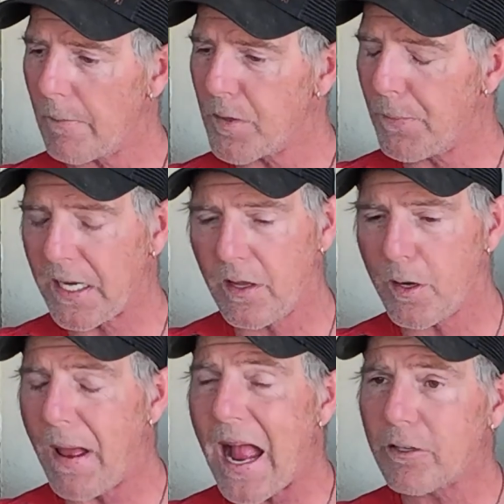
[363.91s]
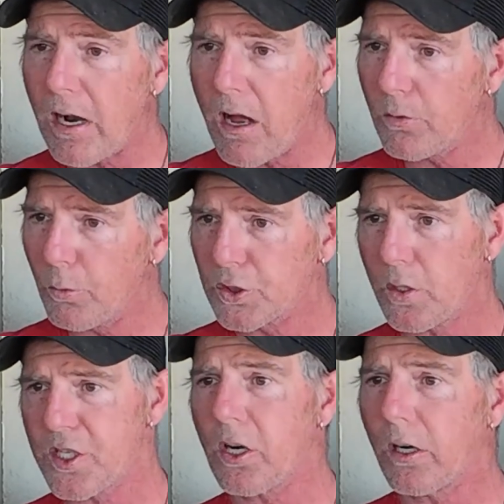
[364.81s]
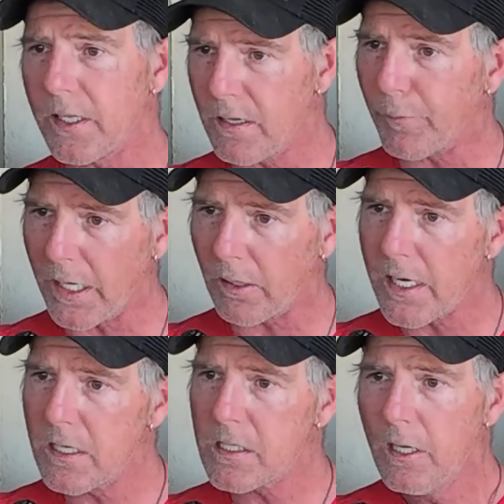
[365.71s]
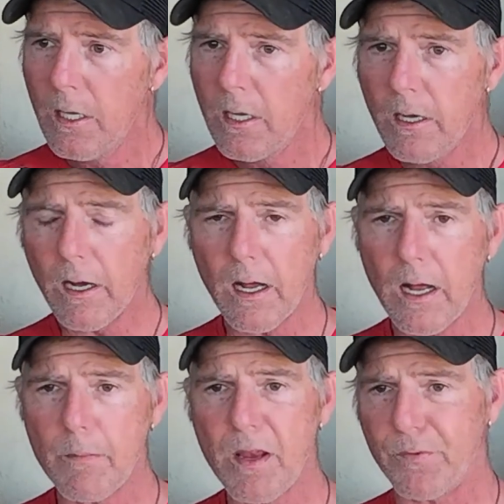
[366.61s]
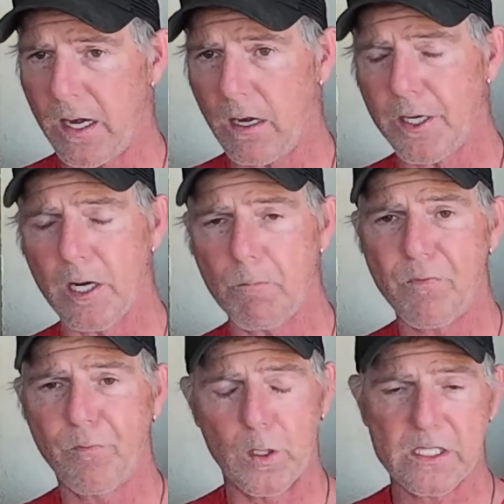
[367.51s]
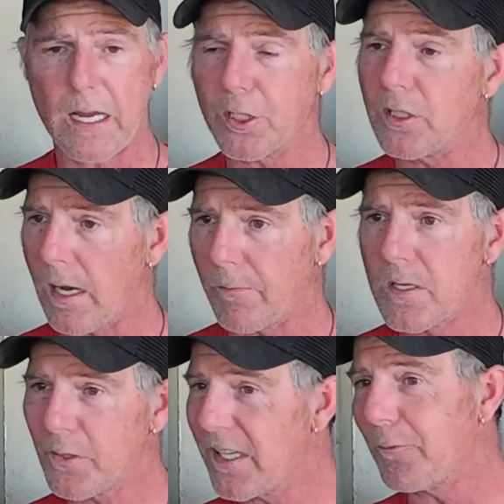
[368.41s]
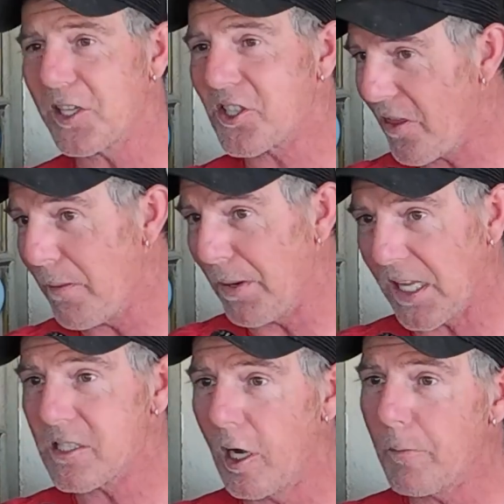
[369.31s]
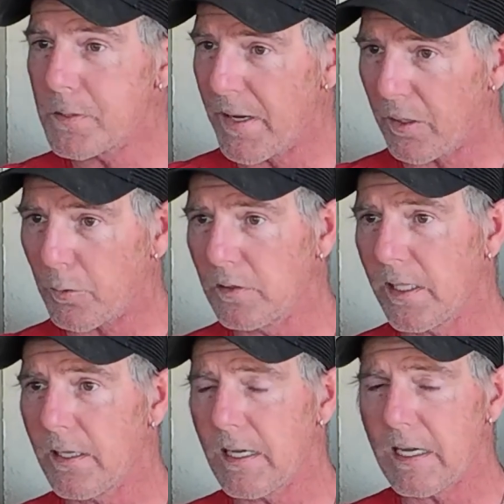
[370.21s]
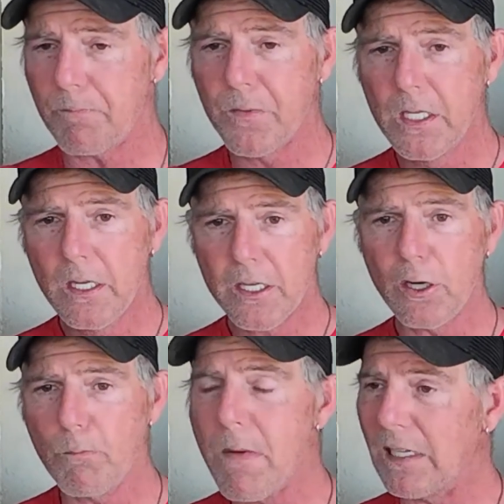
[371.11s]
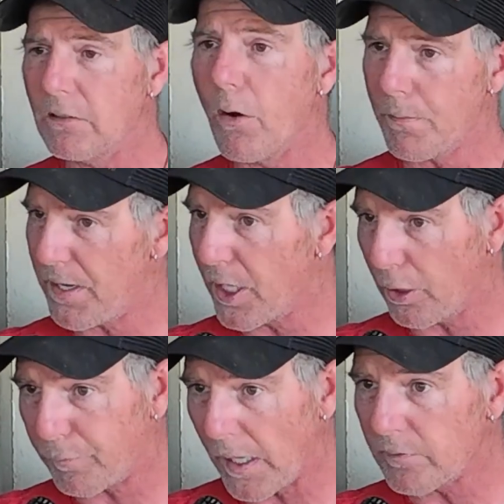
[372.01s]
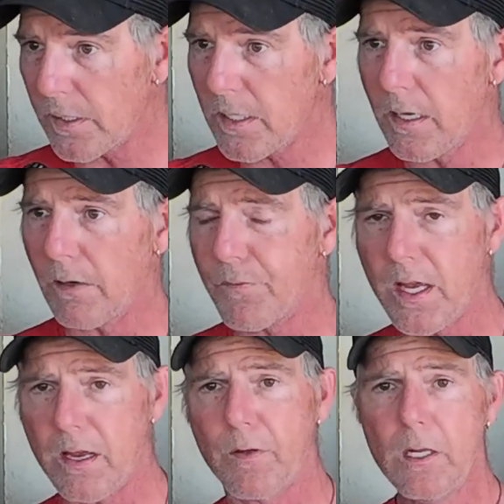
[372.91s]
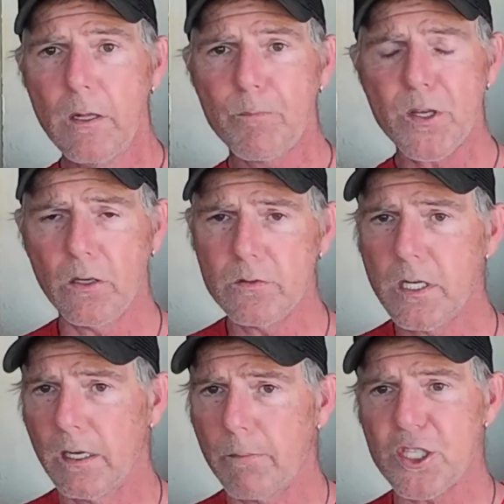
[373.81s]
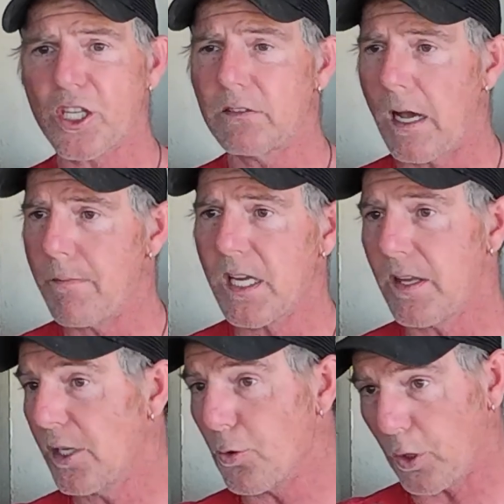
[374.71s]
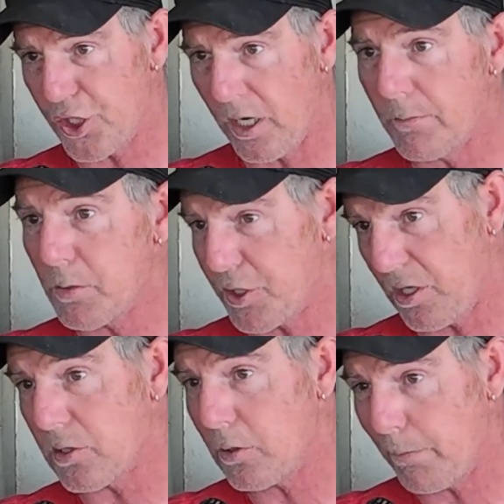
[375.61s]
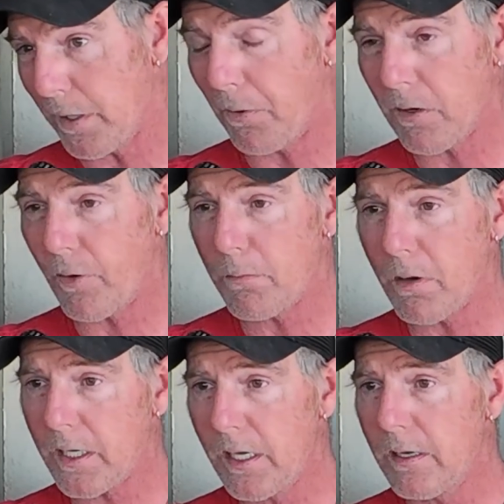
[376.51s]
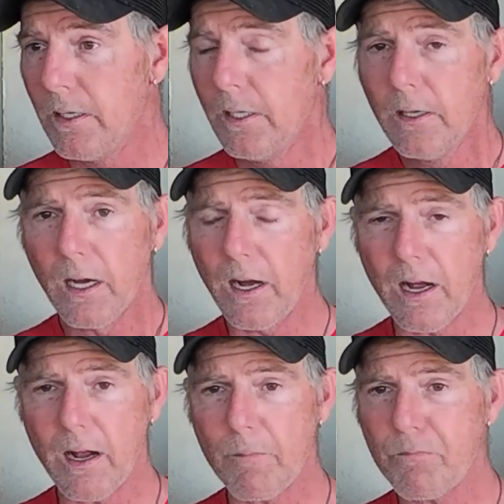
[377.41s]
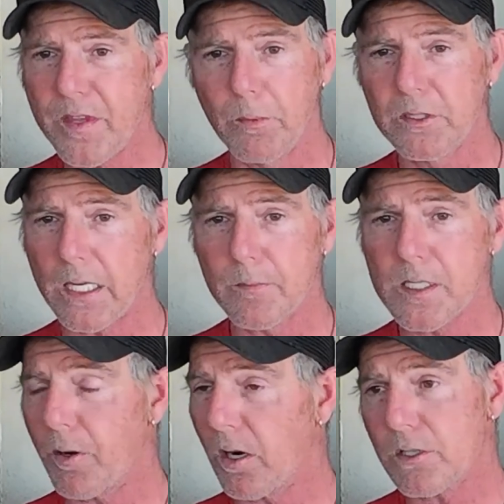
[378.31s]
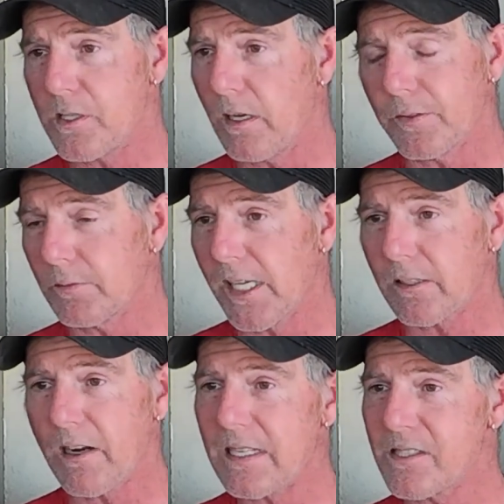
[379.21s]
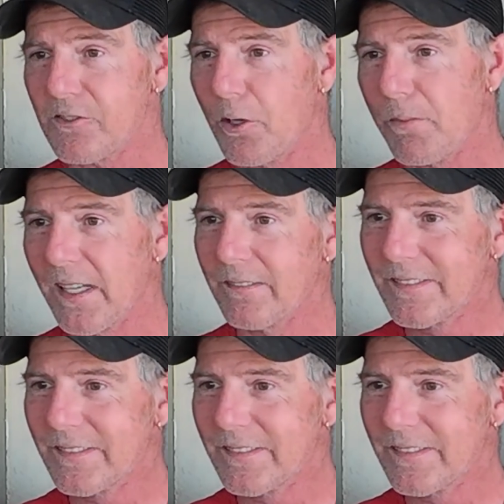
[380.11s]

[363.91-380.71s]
depending on their background, we'll sort of start in different areas. If they're, first-time climbers, we definitely start on the bunny slopes, make it really, mellow and beginner-friendly. And if they've, done a bunch of climbing in the indoor gyms, which is also a big part of our market, then we'll take them on some harder stuff and kick their asses a little bit.